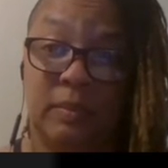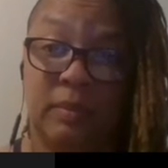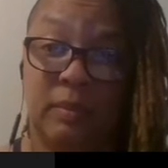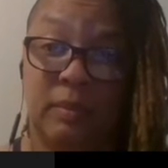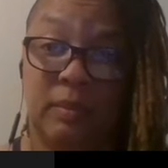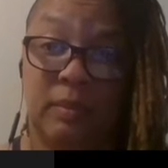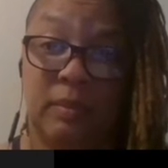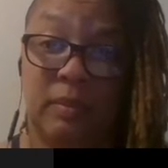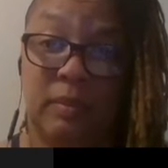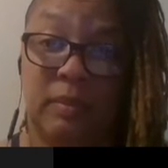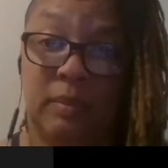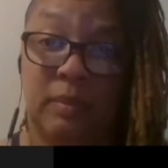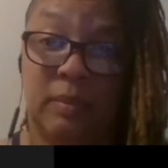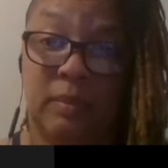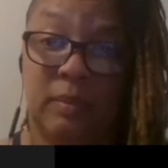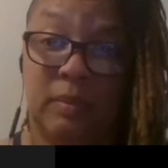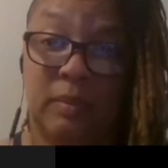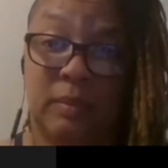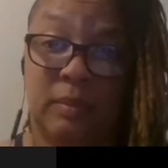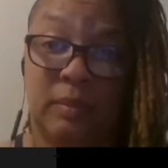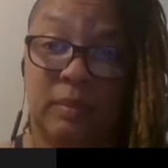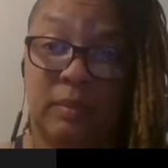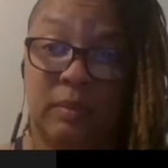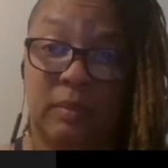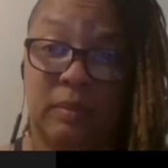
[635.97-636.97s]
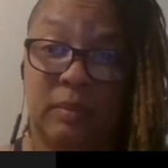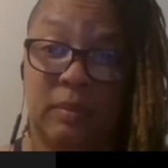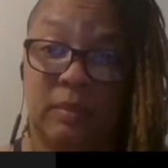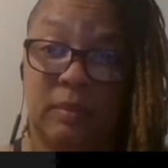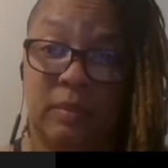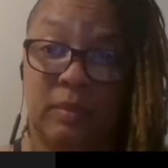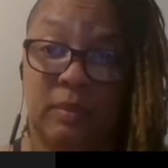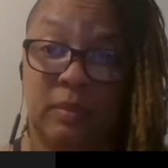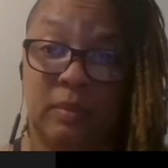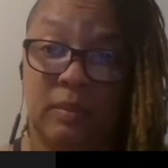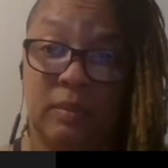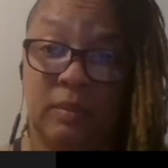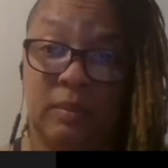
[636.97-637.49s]

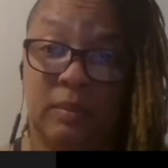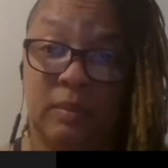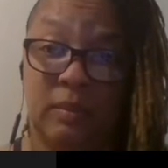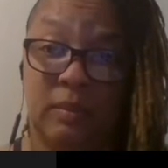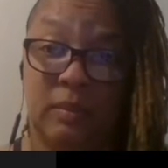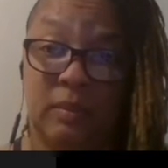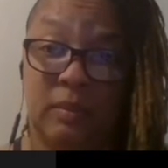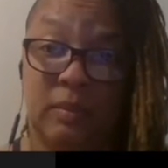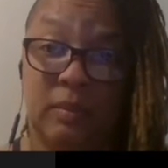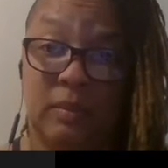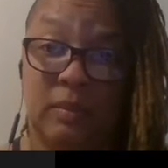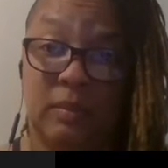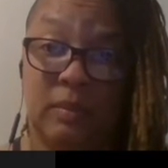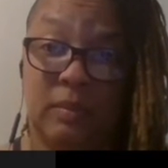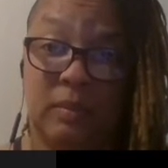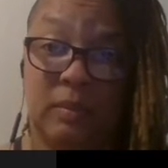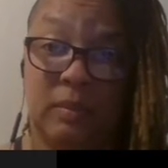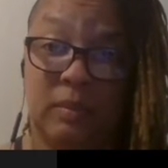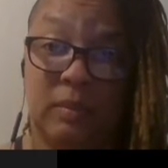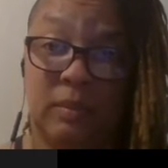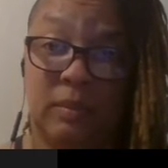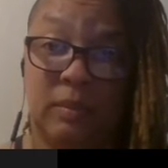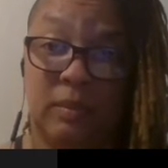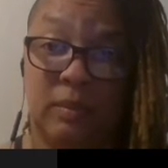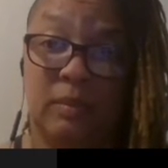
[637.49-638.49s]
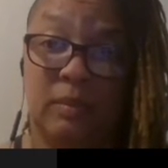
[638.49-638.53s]
(not speaking)